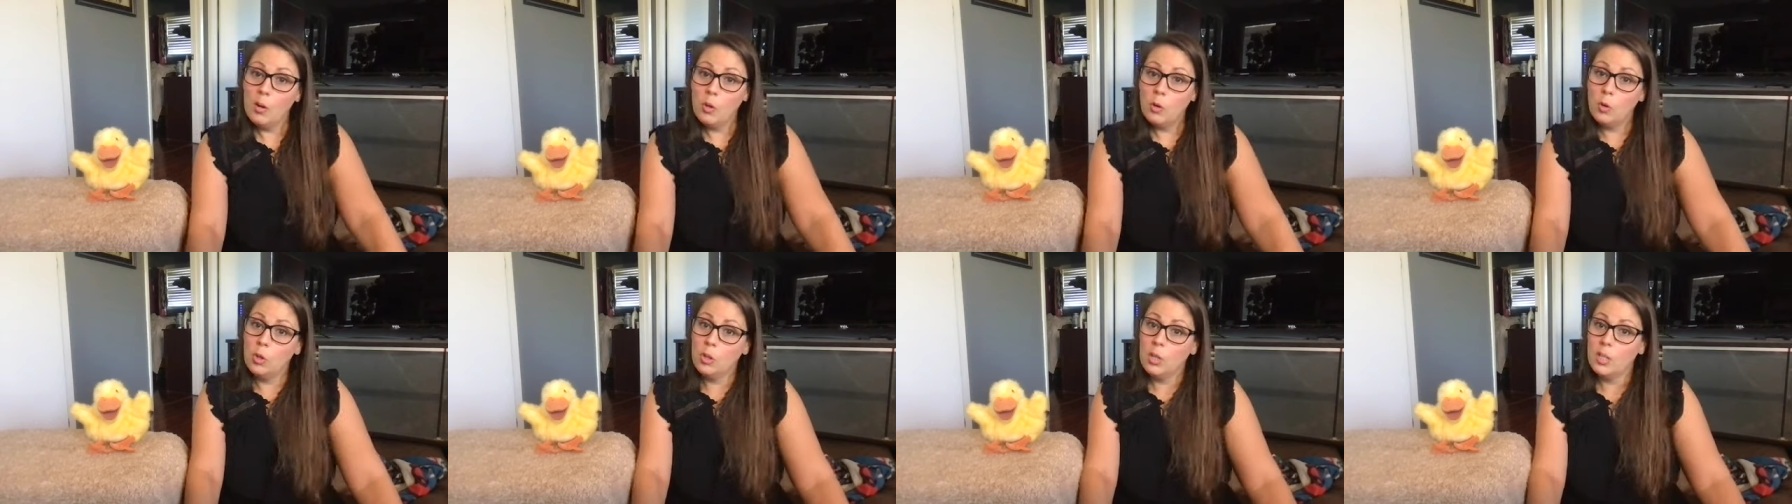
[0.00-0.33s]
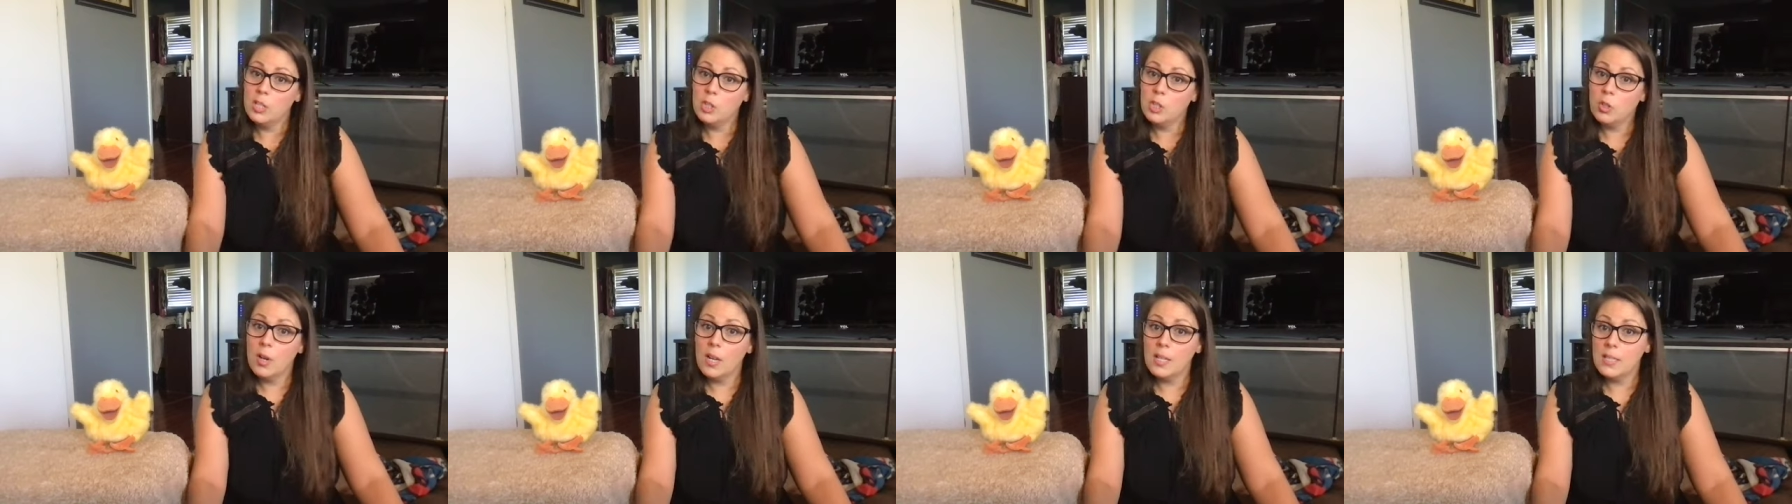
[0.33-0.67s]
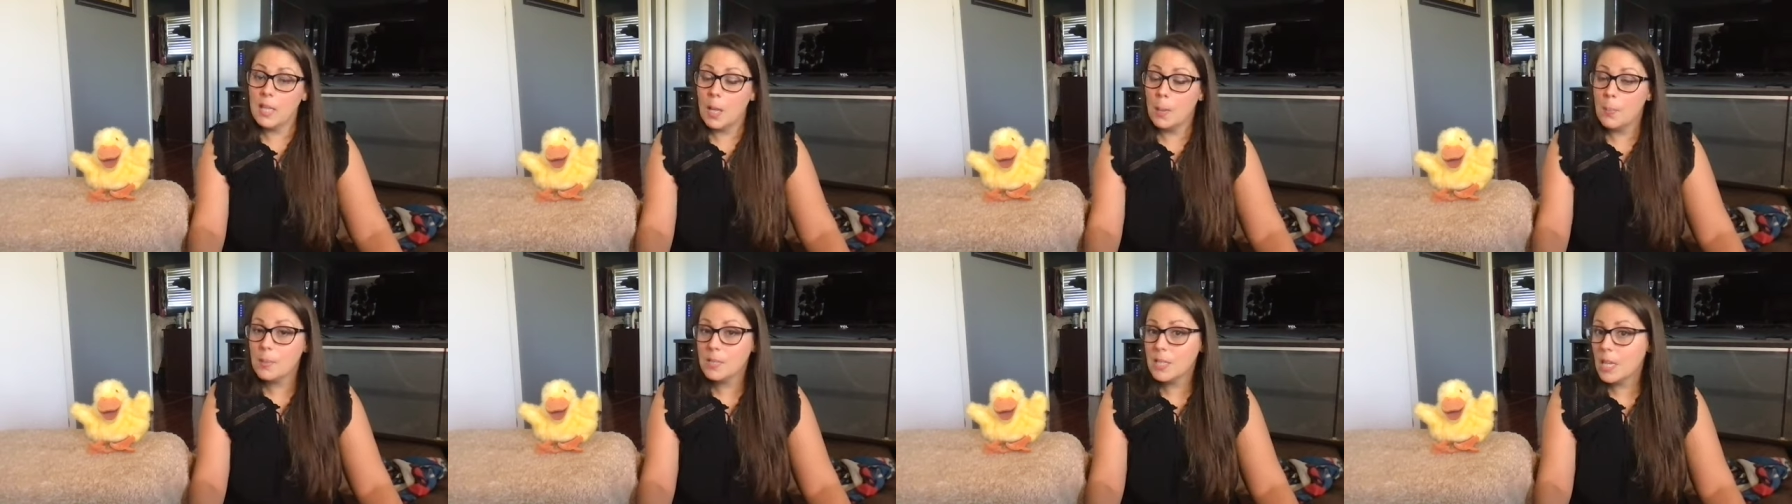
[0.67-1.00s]
crisscross
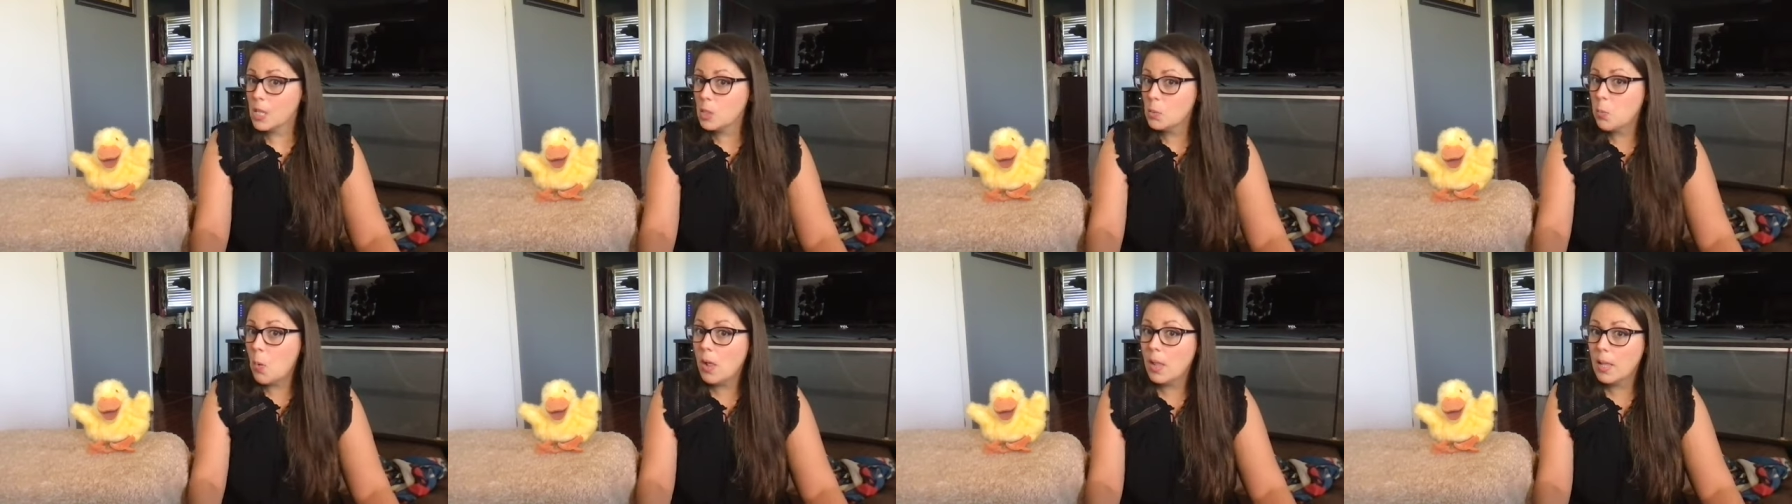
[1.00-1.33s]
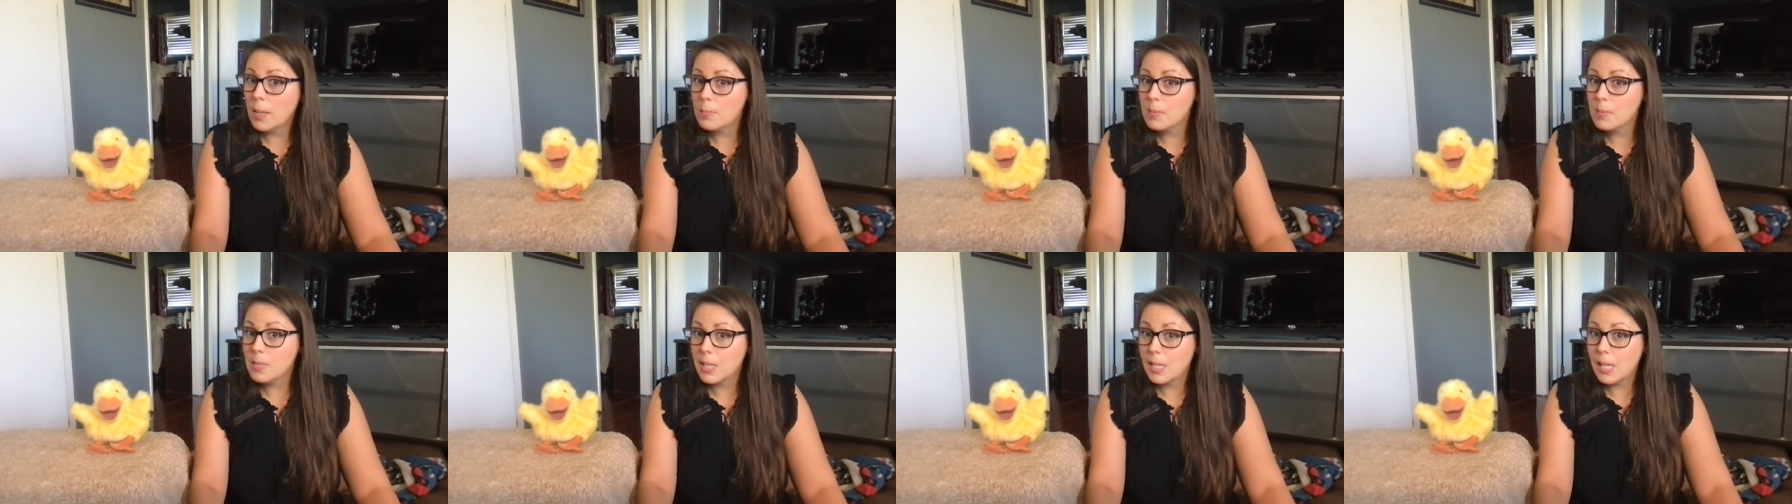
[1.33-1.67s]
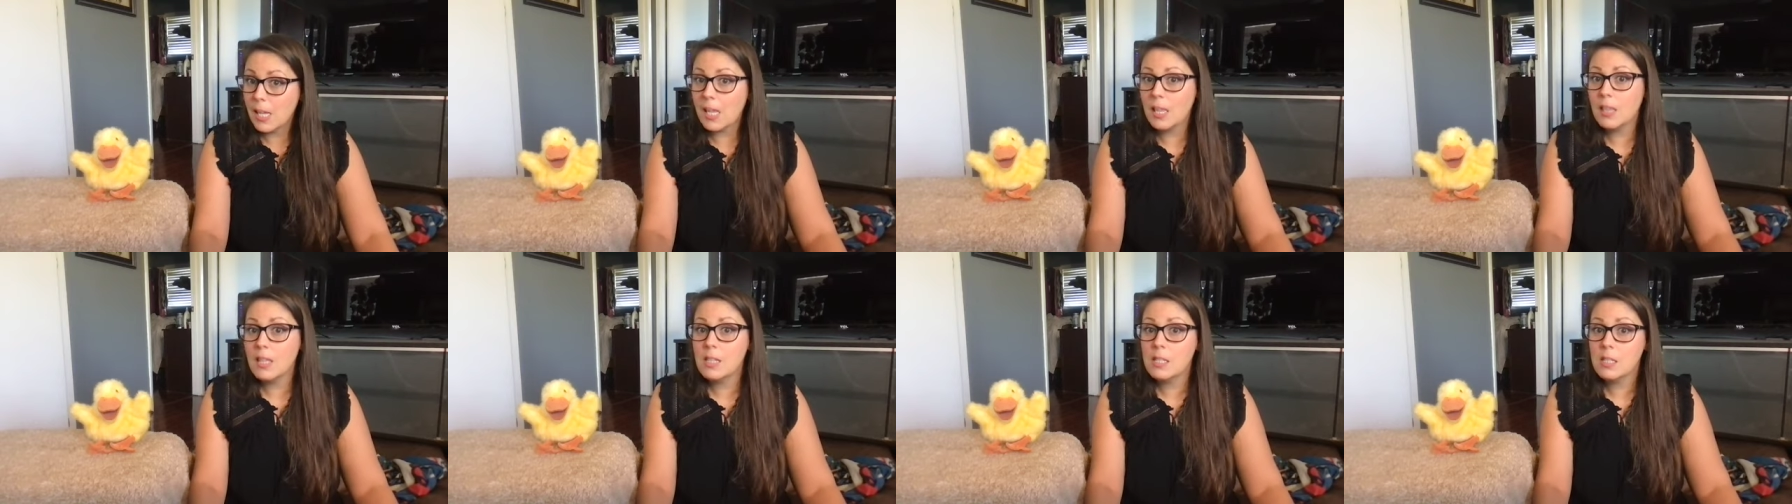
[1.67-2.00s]
applesauce while I'm
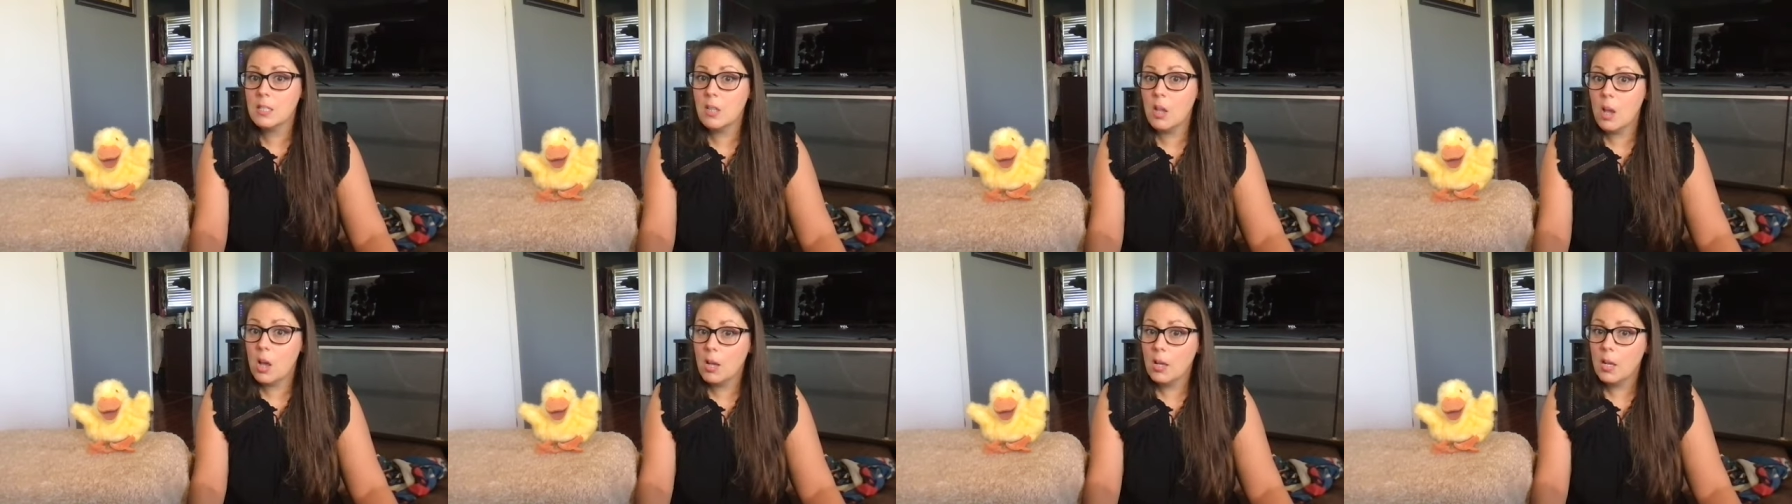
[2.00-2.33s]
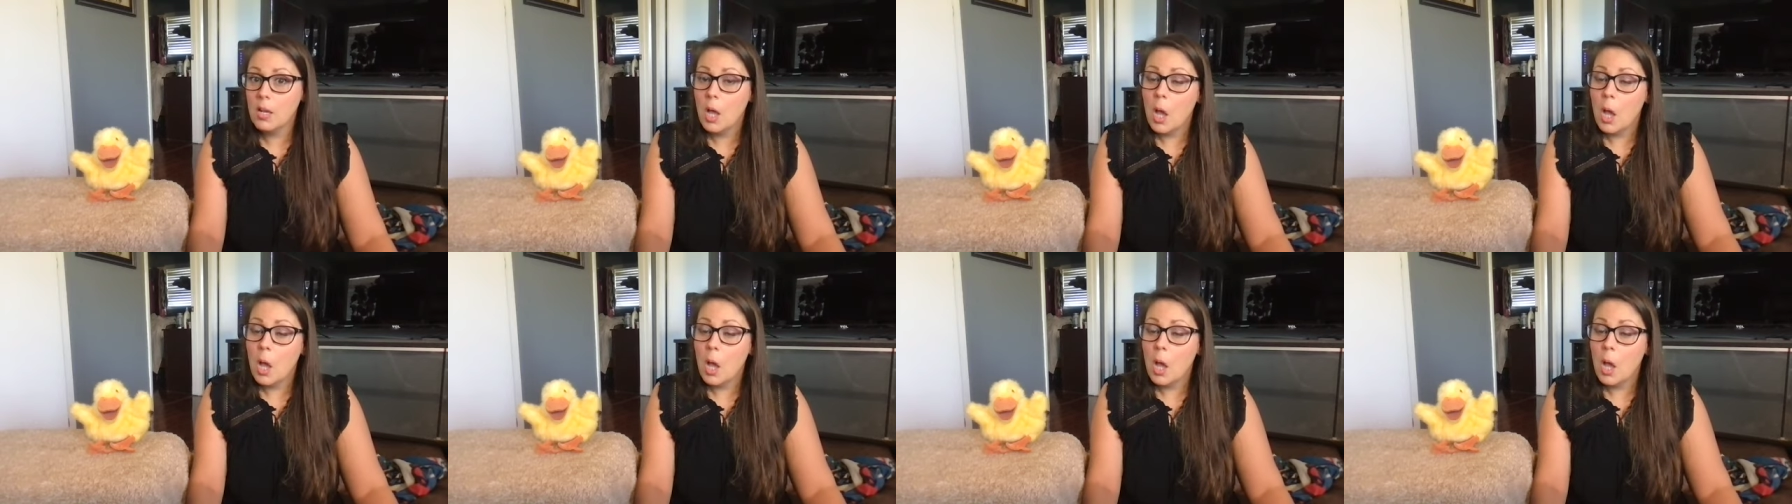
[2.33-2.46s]
singing this song,